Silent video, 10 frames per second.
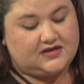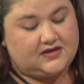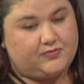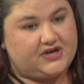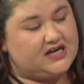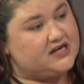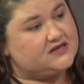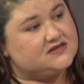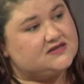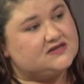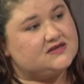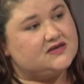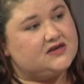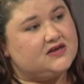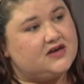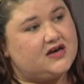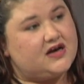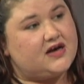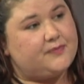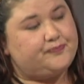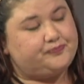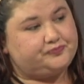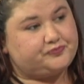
the bans um,